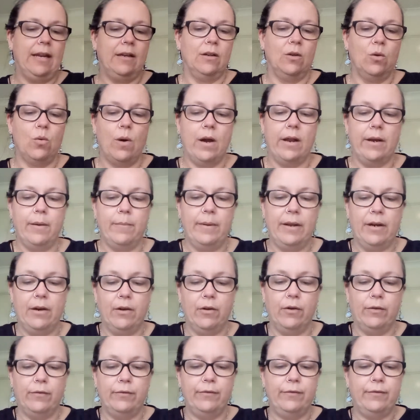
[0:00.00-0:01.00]
quite a bit
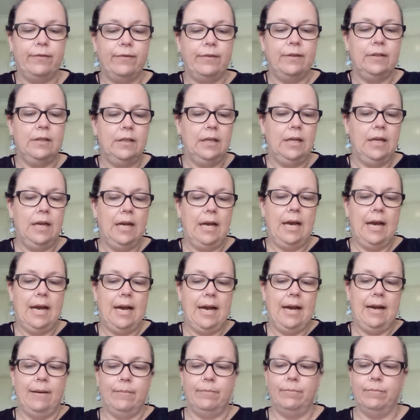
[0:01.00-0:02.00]
of
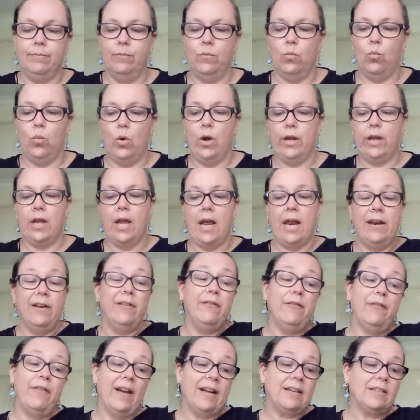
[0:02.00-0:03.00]
work. And in
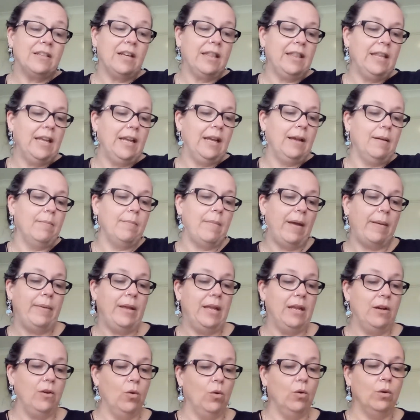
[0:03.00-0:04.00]
fact, I think maybe
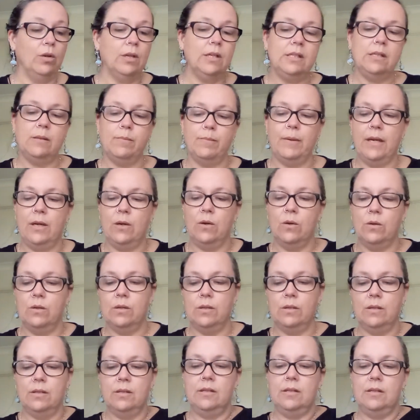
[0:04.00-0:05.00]
in August,
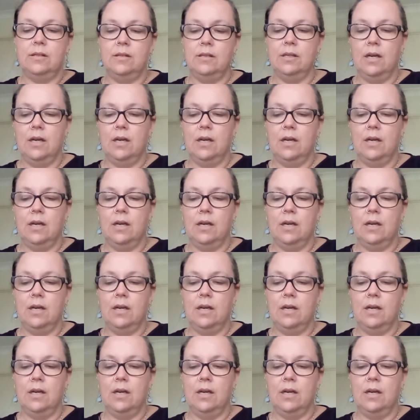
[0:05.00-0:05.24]
because